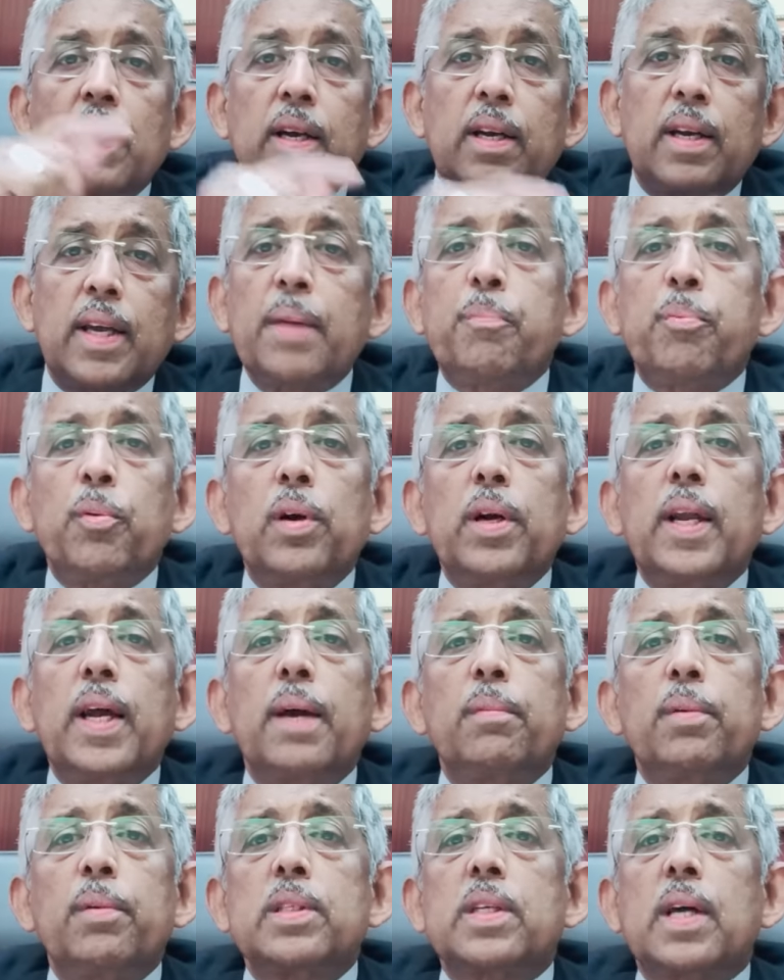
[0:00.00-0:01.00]
type one
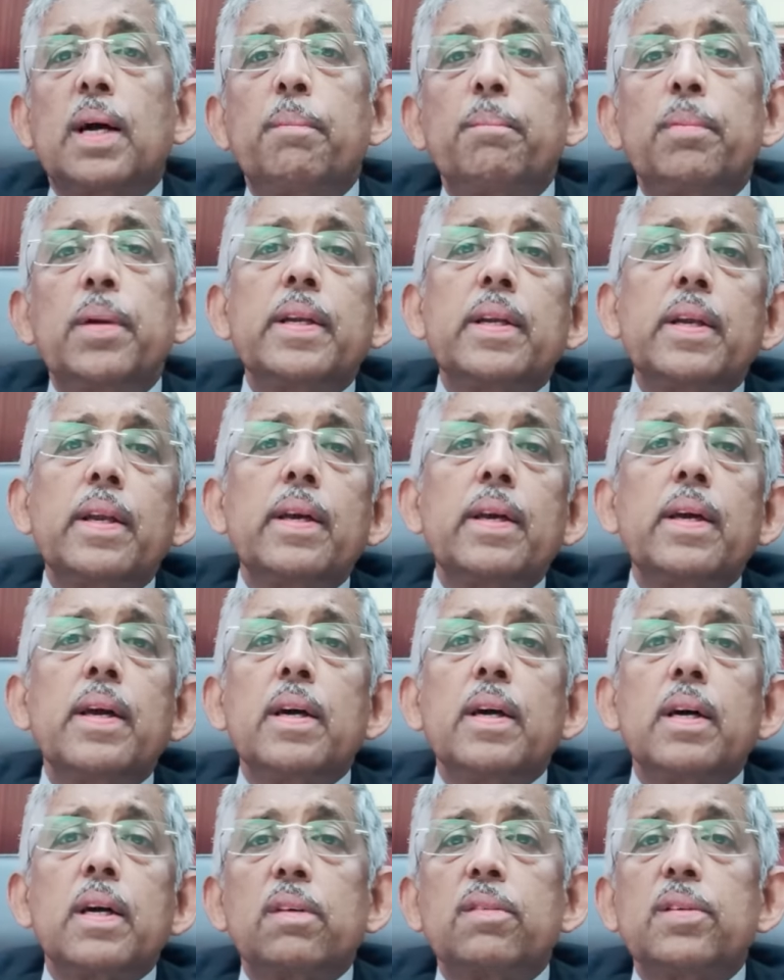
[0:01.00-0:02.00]
diabetes completely
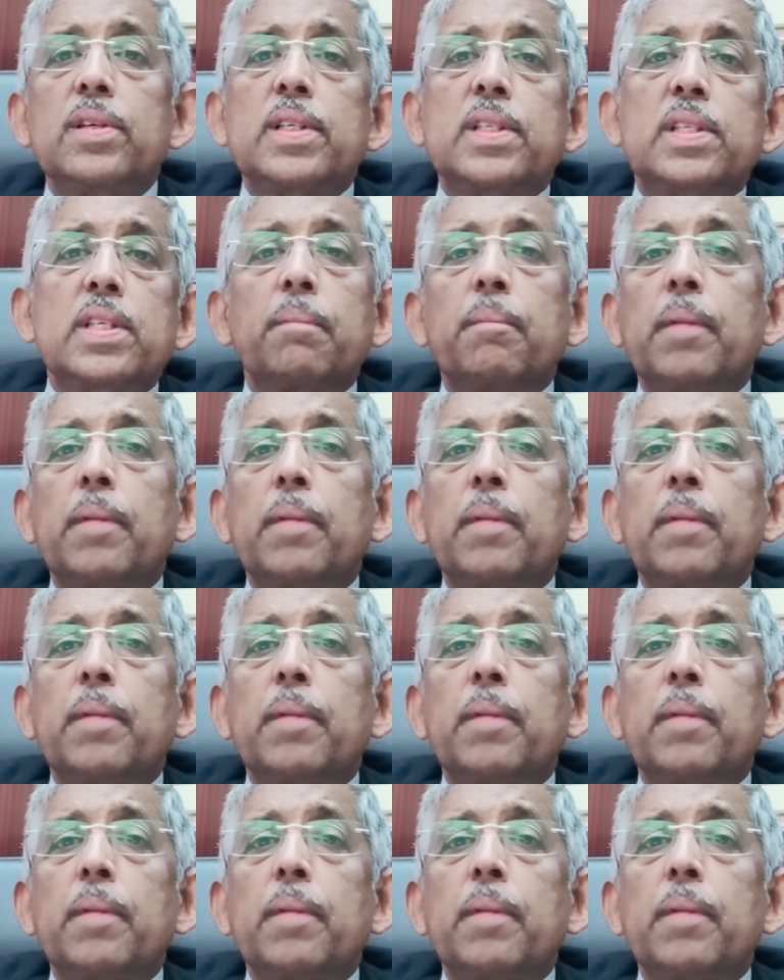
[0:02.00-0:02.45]
reversing